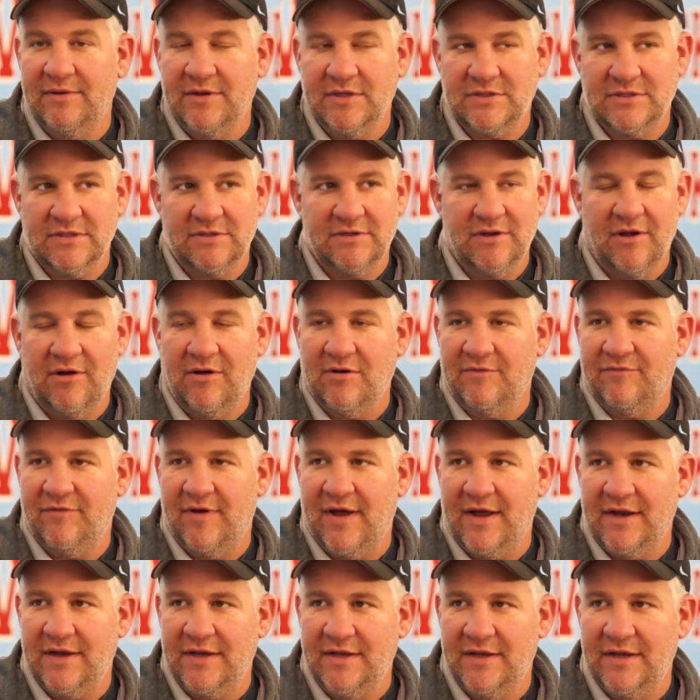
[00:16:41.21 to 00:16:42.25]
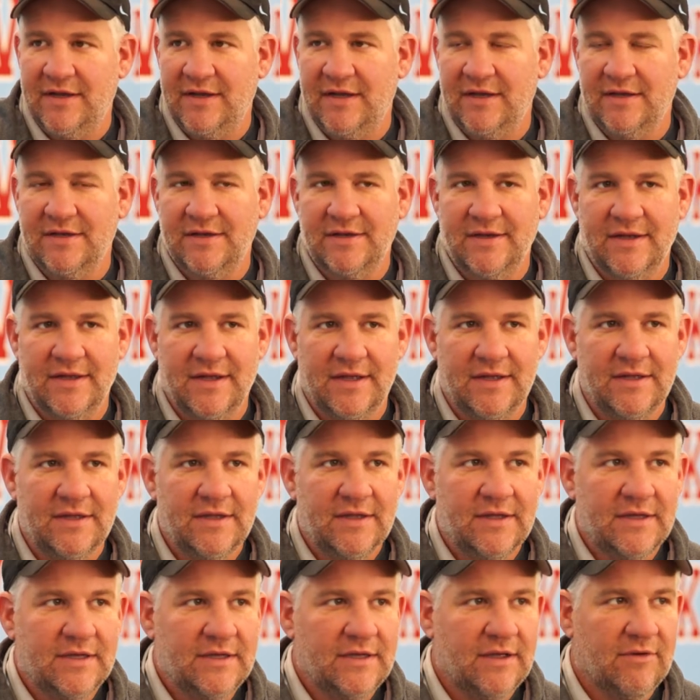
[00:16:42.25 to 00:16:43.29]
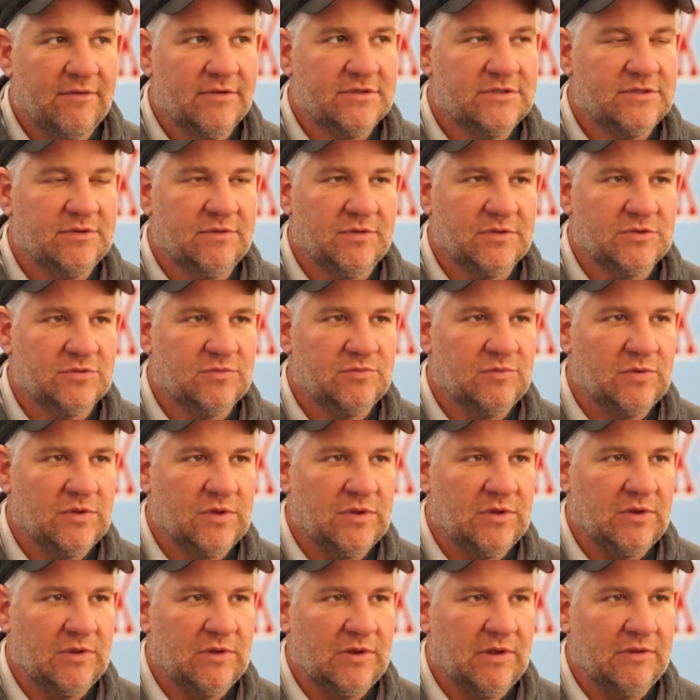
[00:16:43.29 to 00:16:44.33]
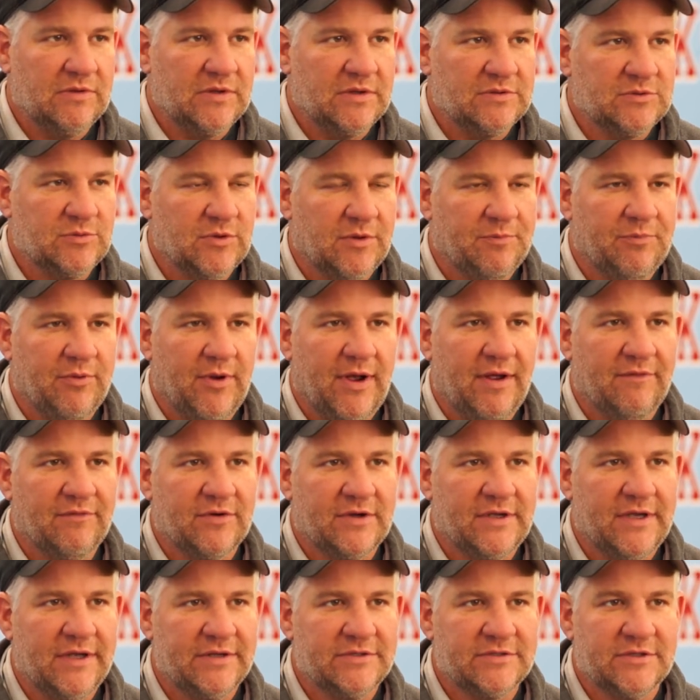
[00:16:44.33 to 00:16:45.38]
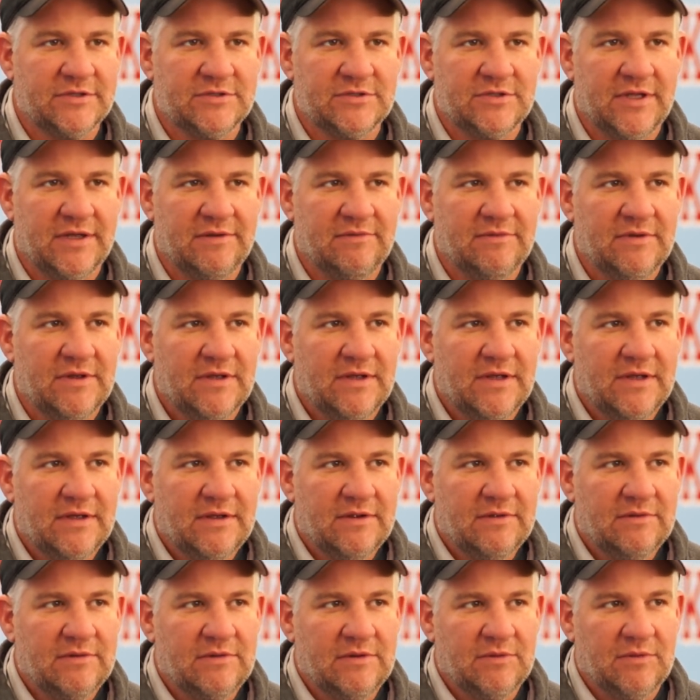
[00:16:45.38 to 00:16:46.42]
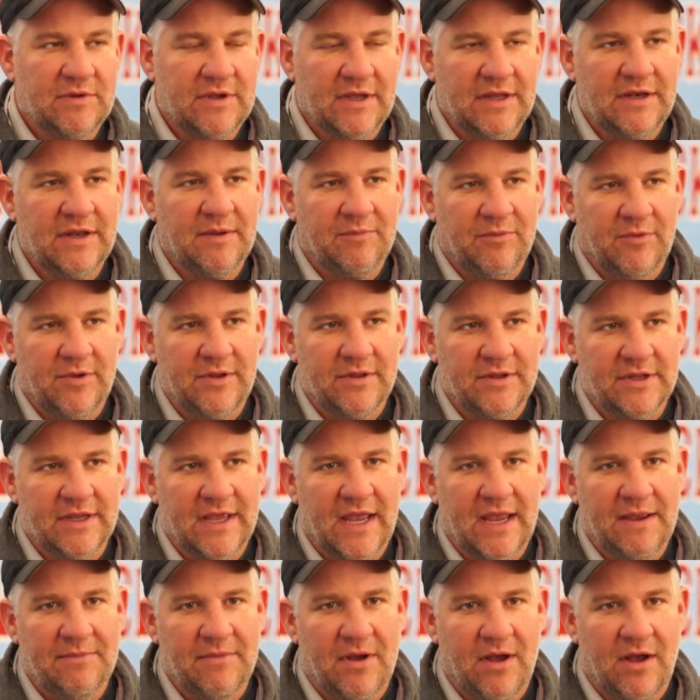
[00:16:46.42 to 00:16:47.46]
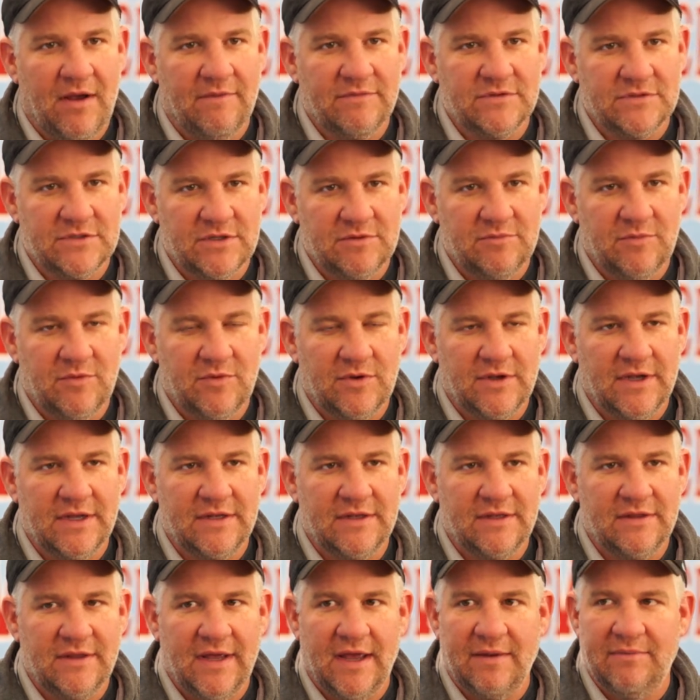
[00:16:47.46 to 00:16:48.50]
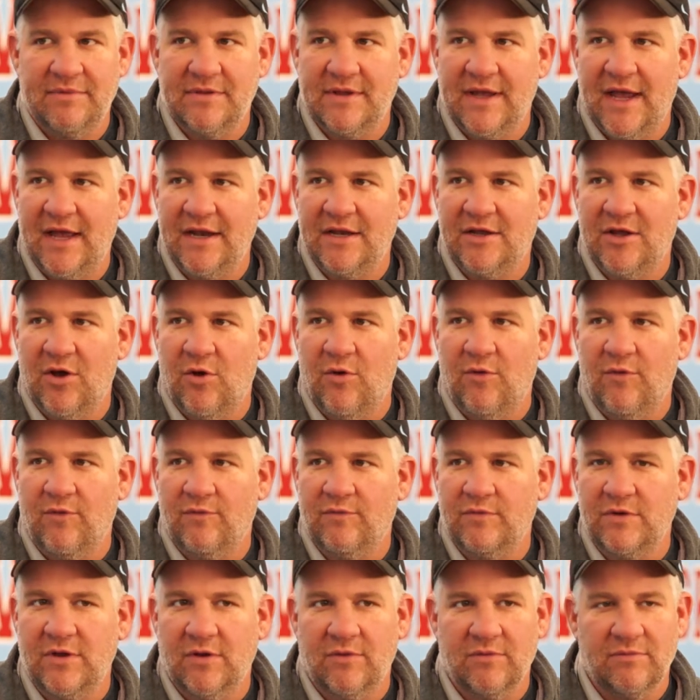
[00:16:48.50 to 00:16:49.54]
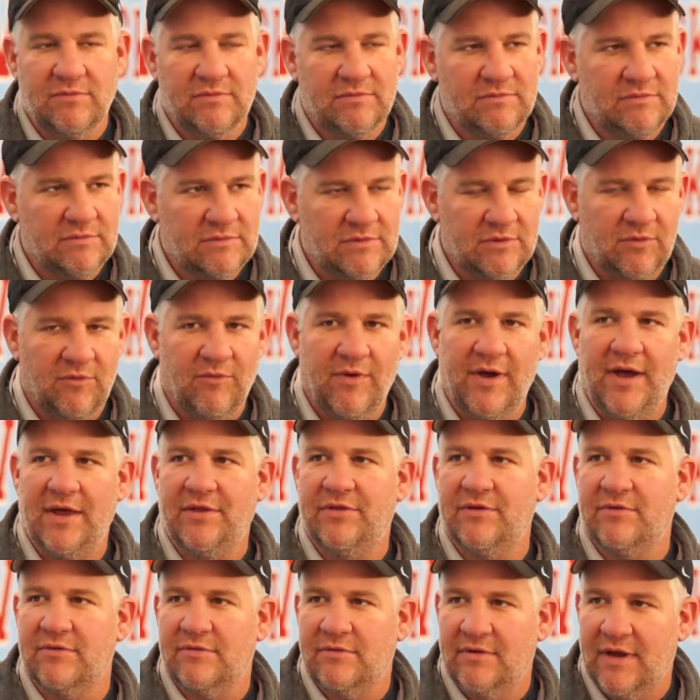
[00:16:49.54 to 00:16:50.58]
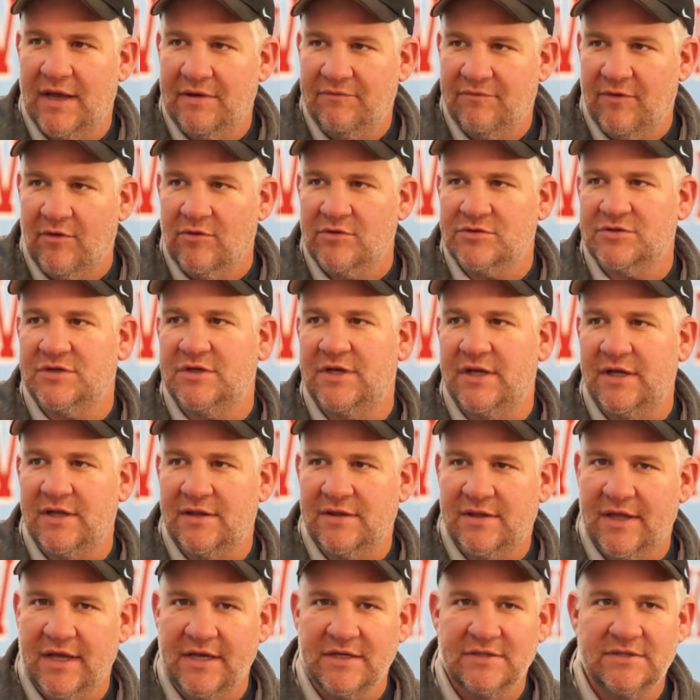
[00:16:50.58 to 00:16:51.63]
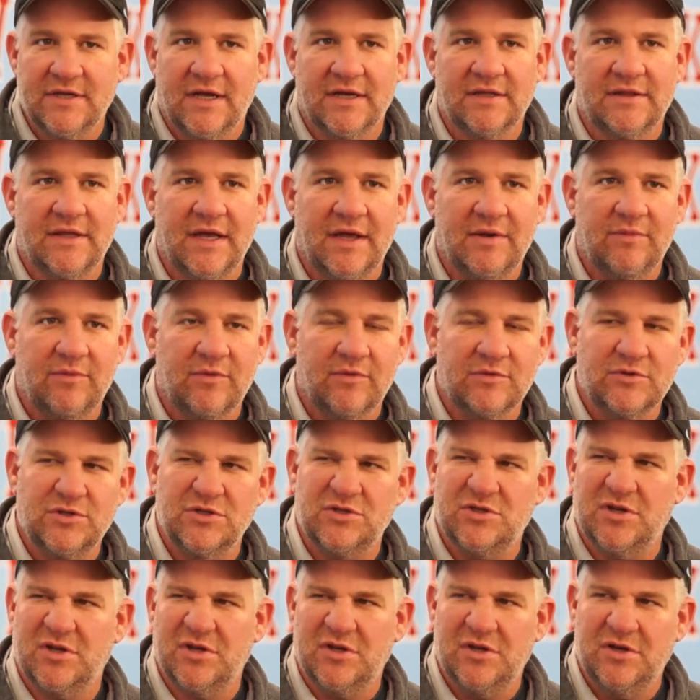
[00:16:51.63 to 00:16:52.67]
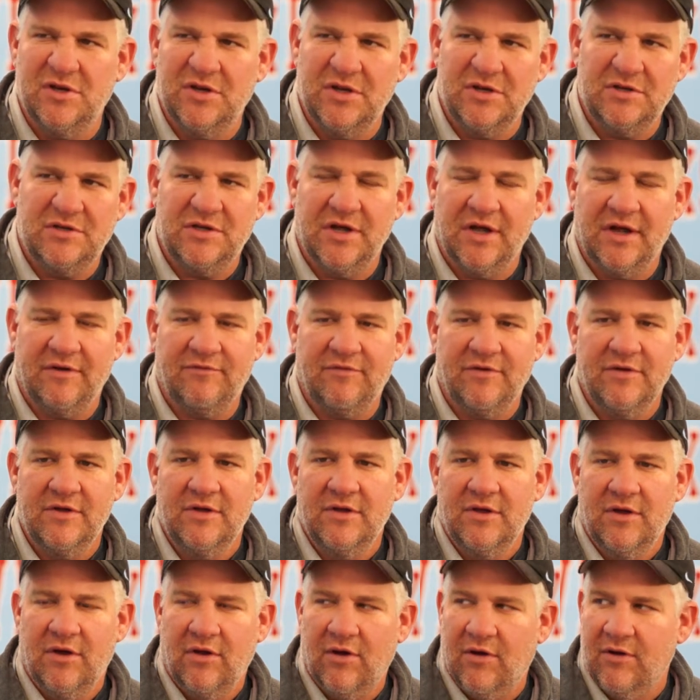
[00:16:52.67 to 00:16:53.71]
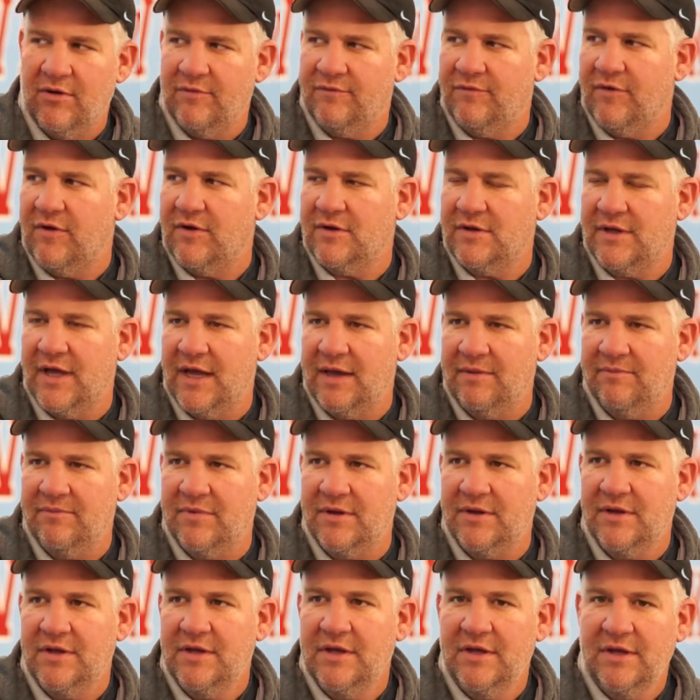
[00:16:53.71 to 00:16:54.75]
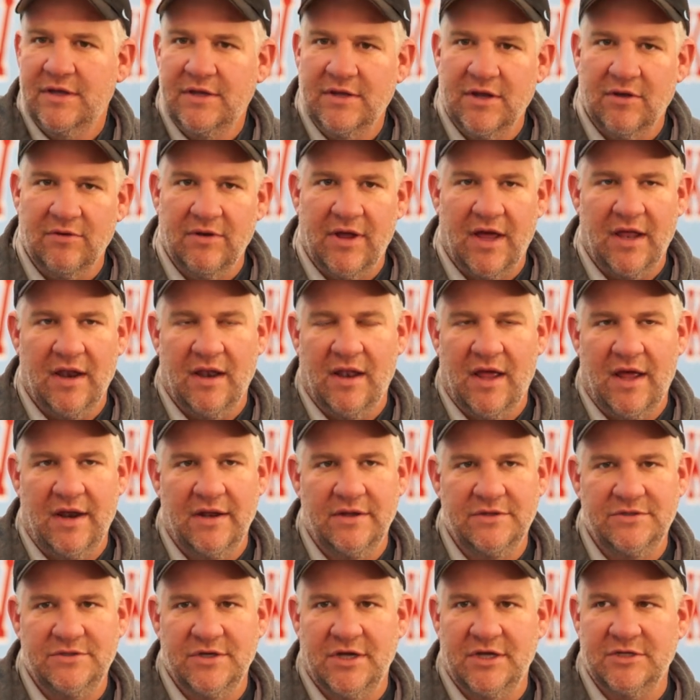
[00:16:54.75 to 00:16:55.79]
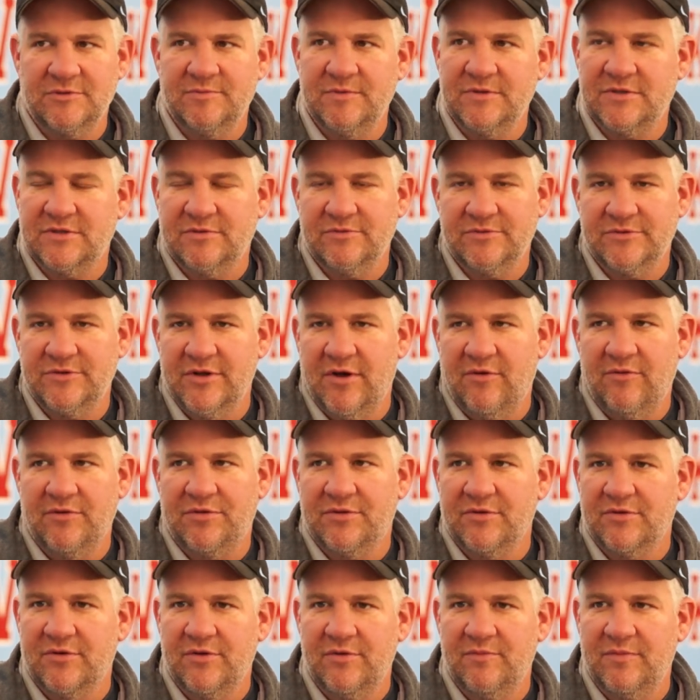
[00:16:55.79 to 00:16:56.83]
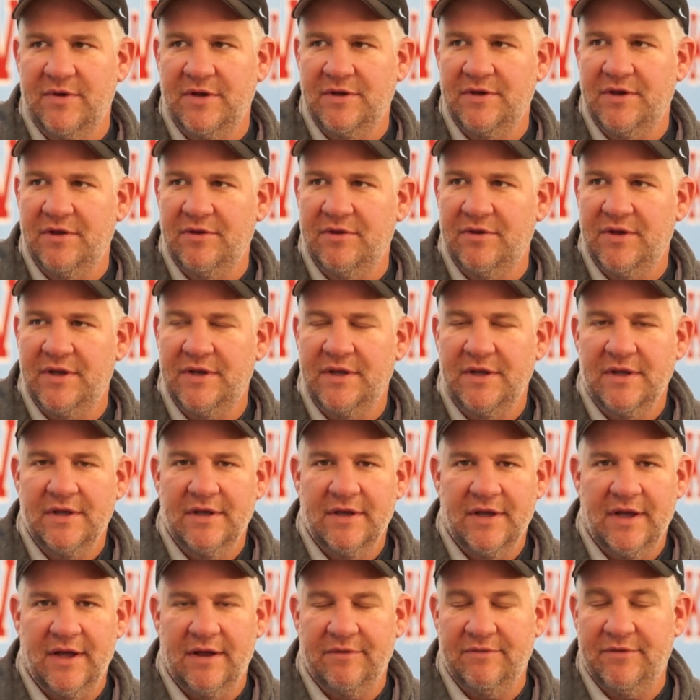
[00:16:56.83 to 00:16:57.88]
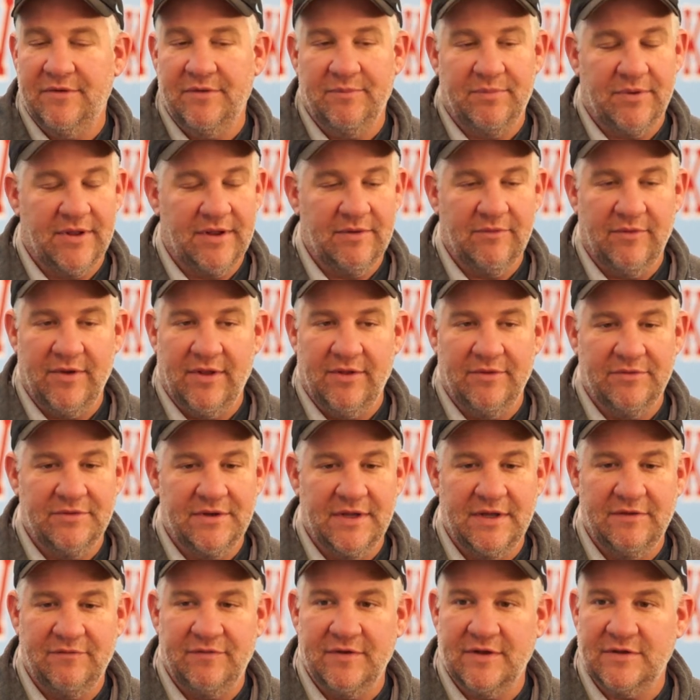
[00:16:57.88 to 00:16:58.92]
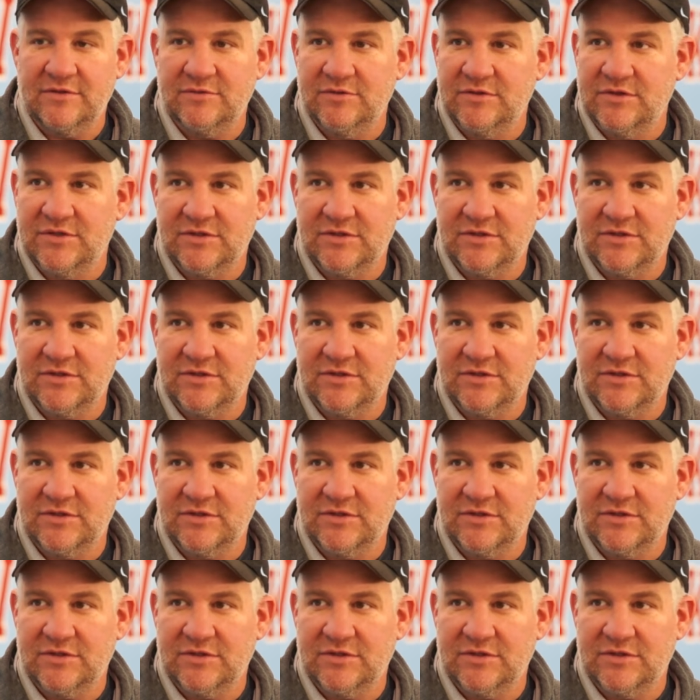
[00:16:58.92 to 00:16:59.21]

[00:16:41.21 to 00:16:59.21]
It's a dogfight, and I was real proud of our kids because we end up winning the game, obviously, and we'll get to that. But they had to go, the weather, adversity, and things like that were just a good, tough, hard-fought game. But not a lot of adjustments because we know what they're going to be doing. Playing well on defense.